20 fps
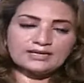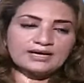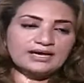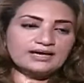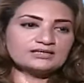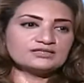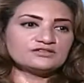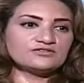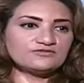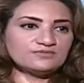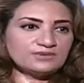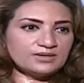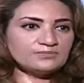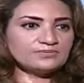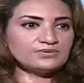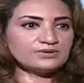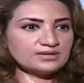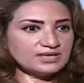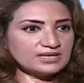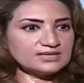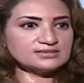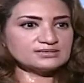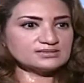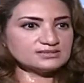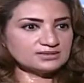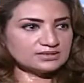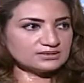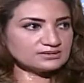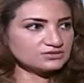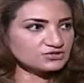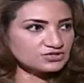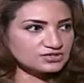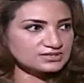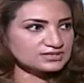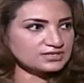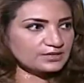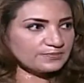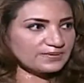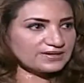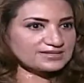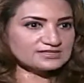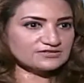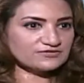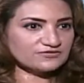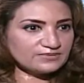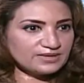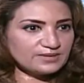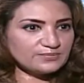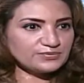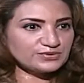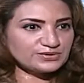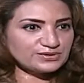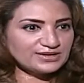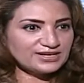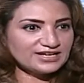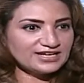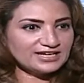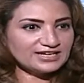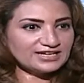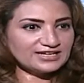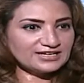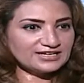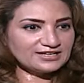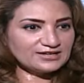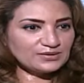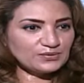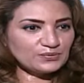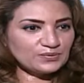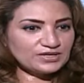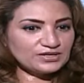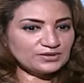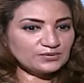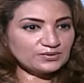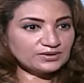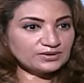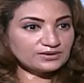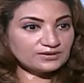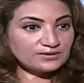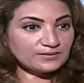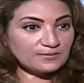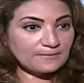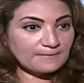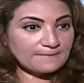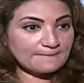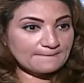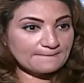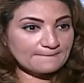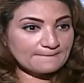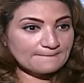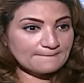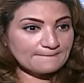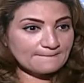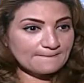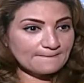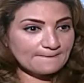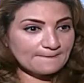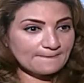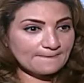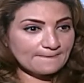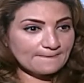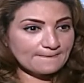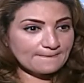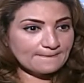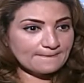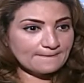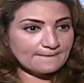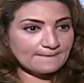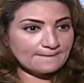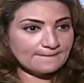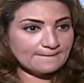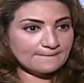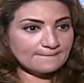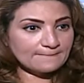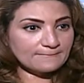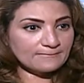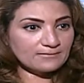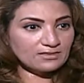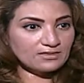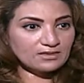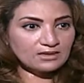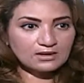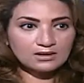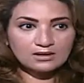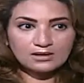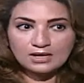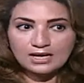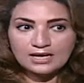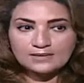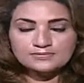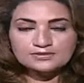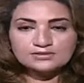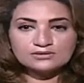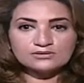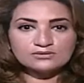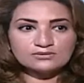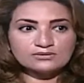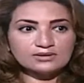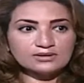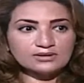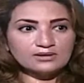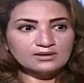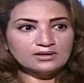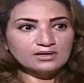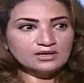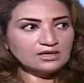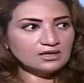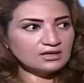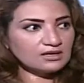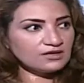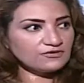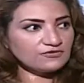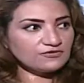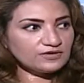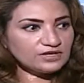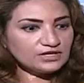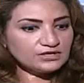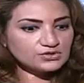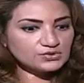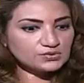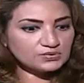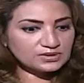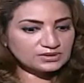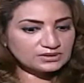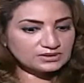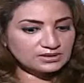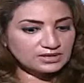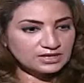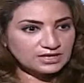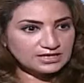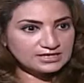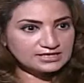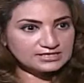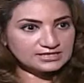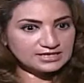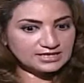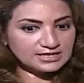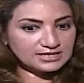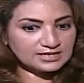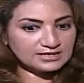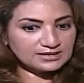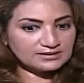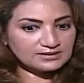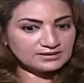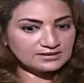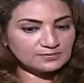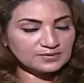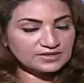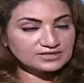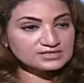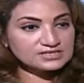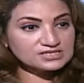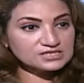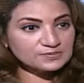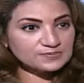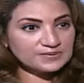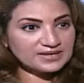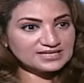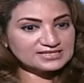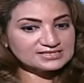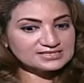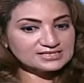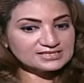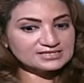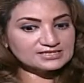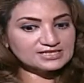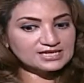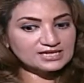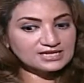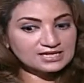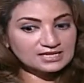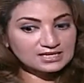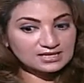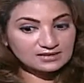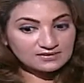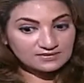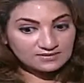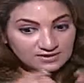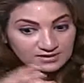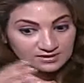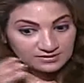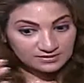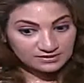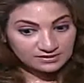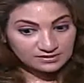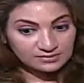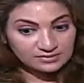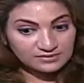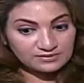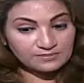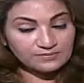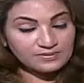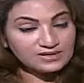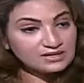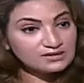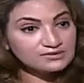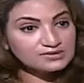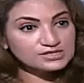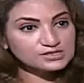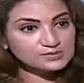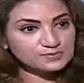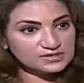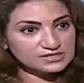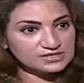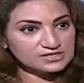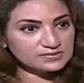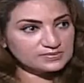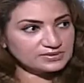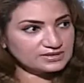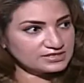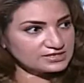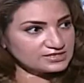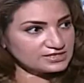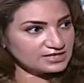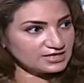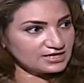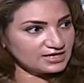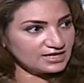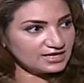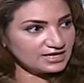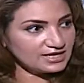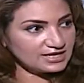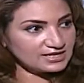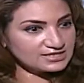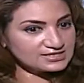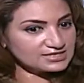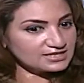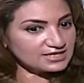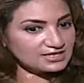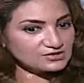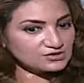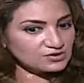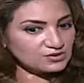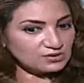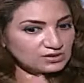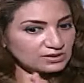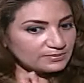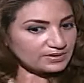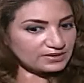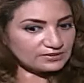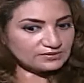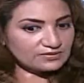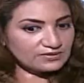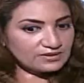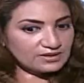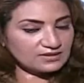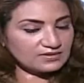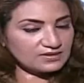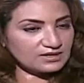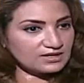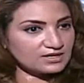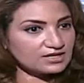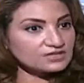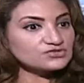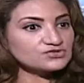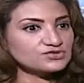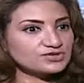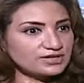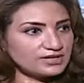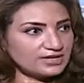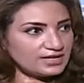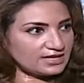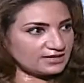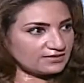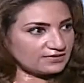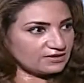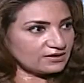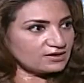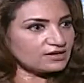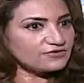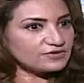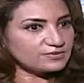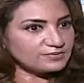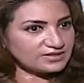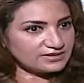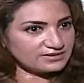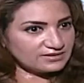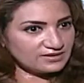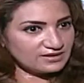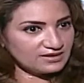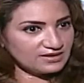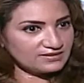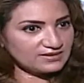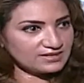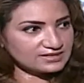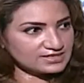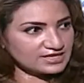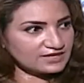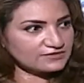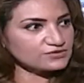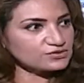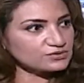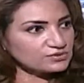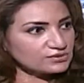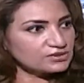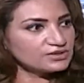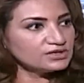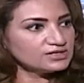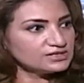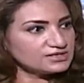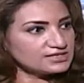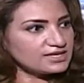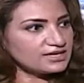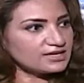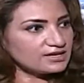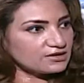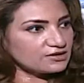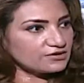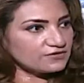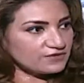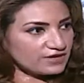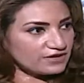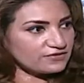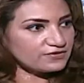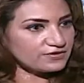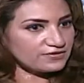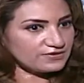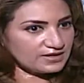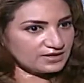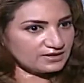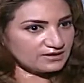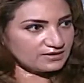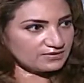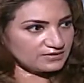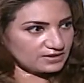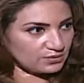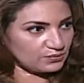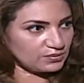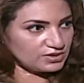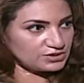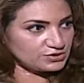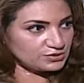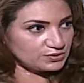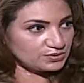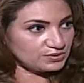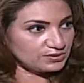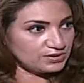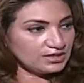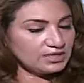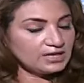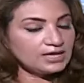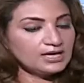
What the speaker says: To be an active member, yes, not just a passive member. And could this actually help in developing our balance in life? Absolutely. If each one participates in taking the big responsibility, it's not all about the country and the government that have to take care of everything that we do.